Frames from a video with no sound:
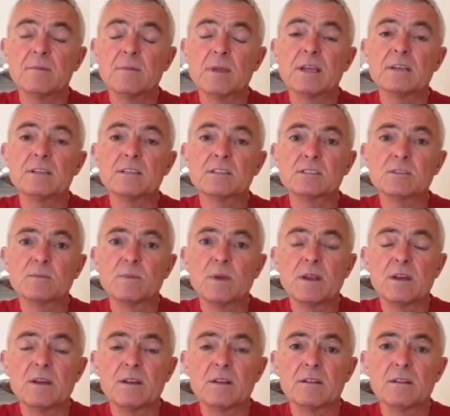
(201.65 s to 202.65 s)

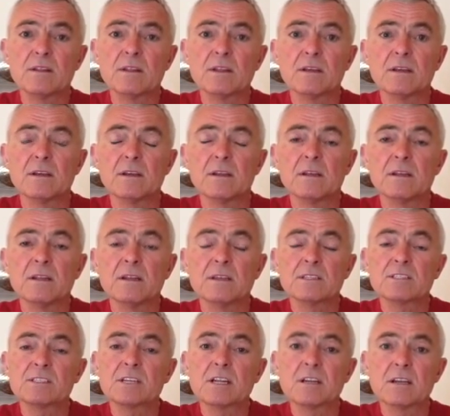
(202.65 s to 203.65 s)
anticipating that in a
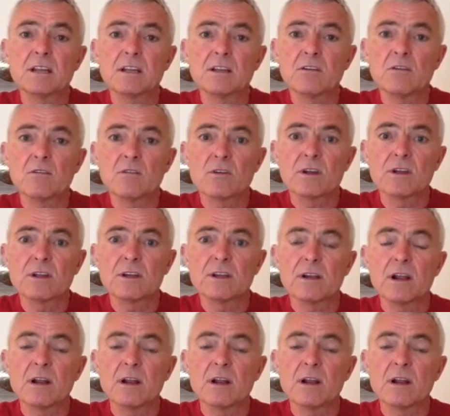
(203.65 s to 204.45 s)
state like Oregon,